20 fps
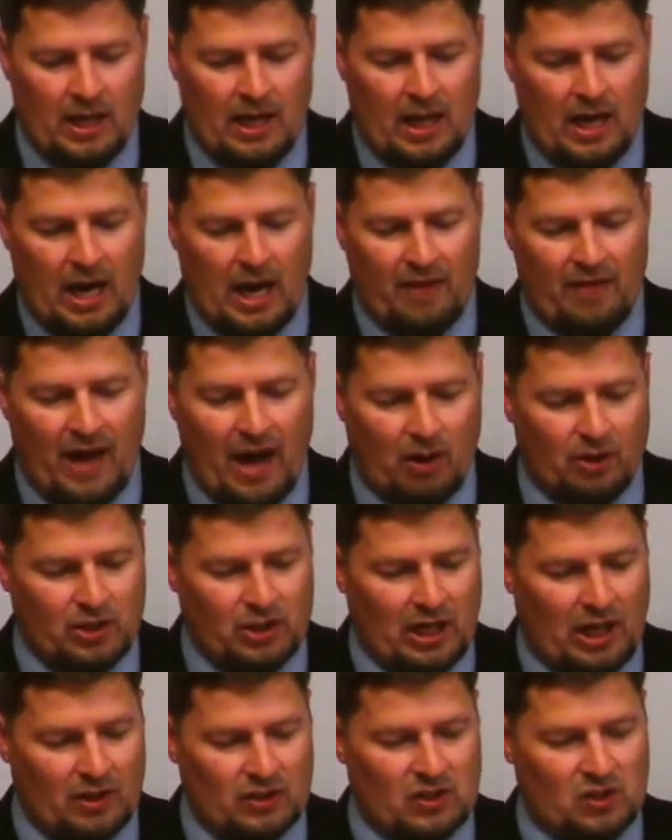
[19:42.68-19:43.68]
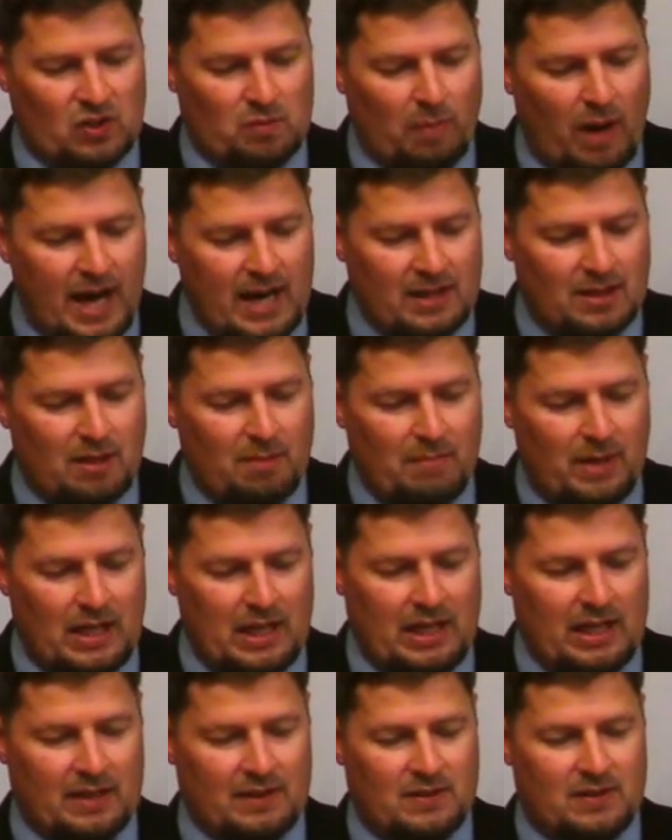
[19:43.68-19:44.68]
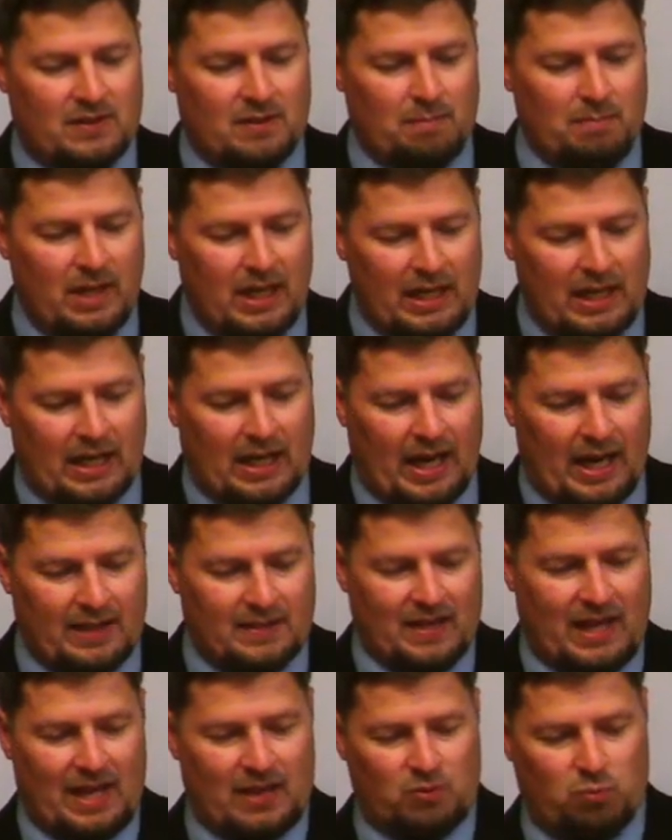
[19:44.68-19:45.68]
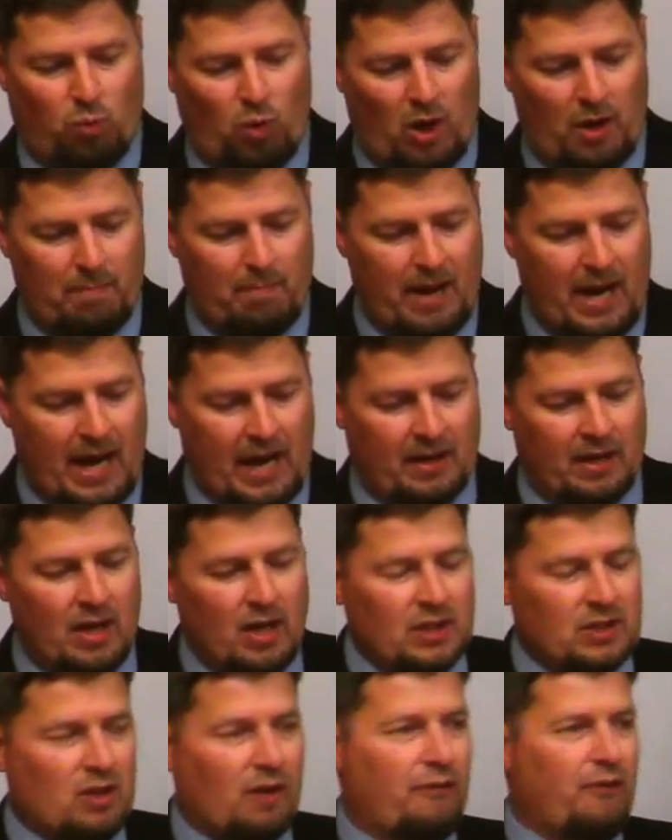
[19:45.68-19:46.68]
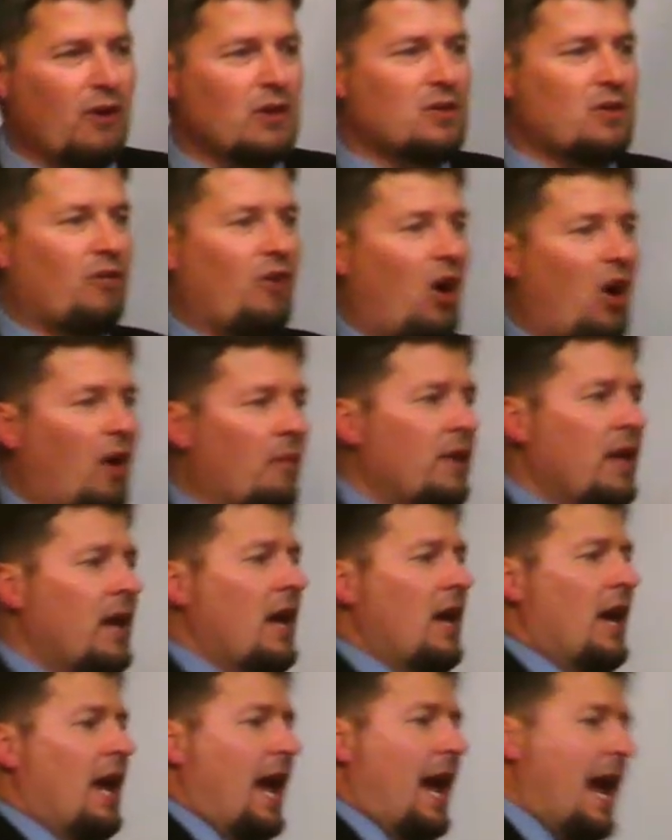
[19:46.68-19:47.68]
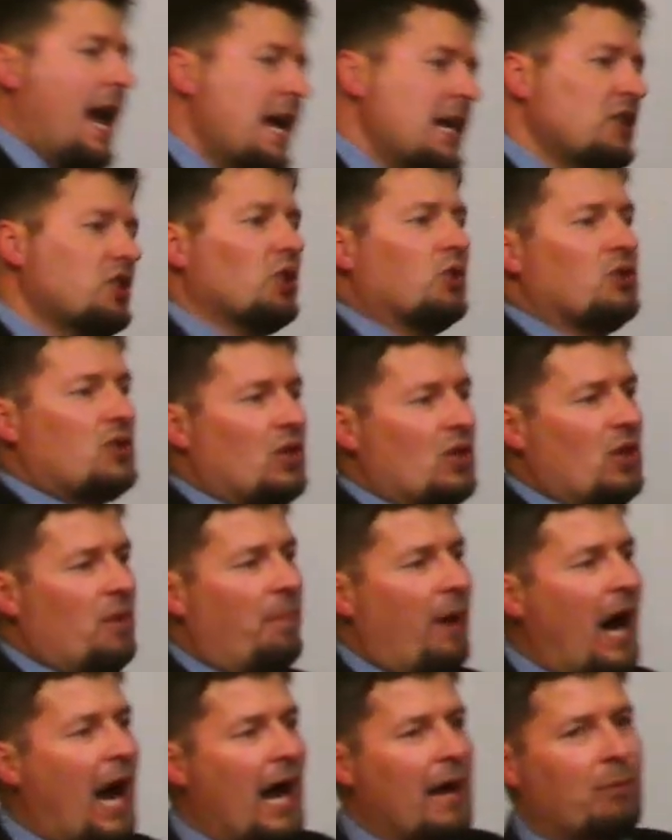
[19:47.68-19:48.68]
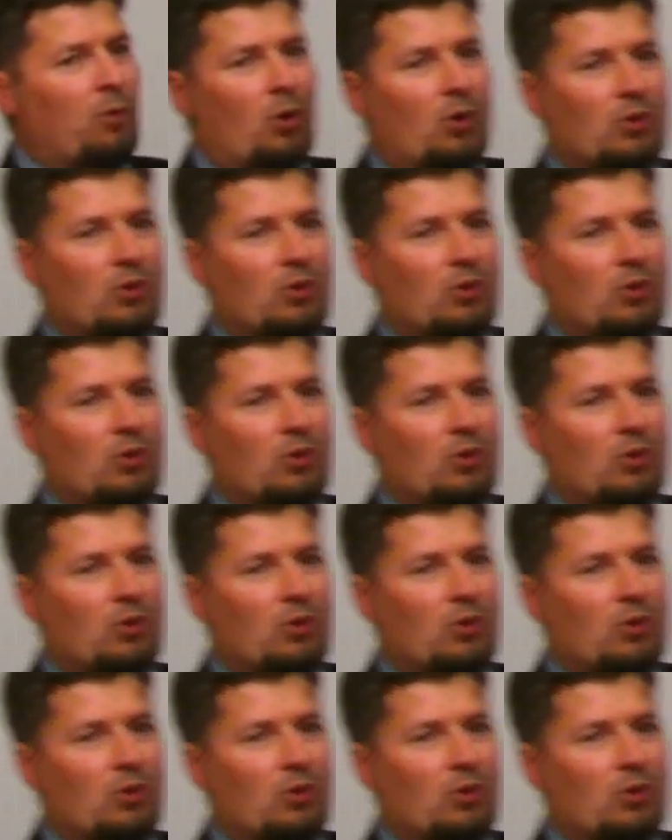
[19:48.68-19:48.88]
and thou shalt smite the Midianites as one man. So, first of all, angels in the Bible